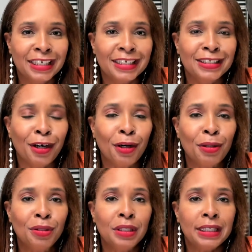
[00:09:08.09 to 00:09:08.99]

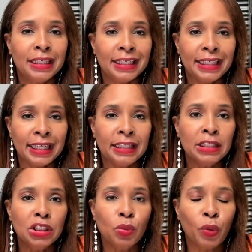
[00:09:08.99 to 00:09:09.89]
So, again,
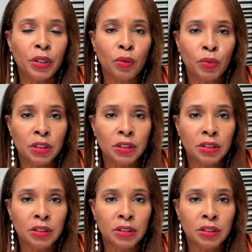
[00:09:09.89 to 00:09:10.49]
this is where the realtor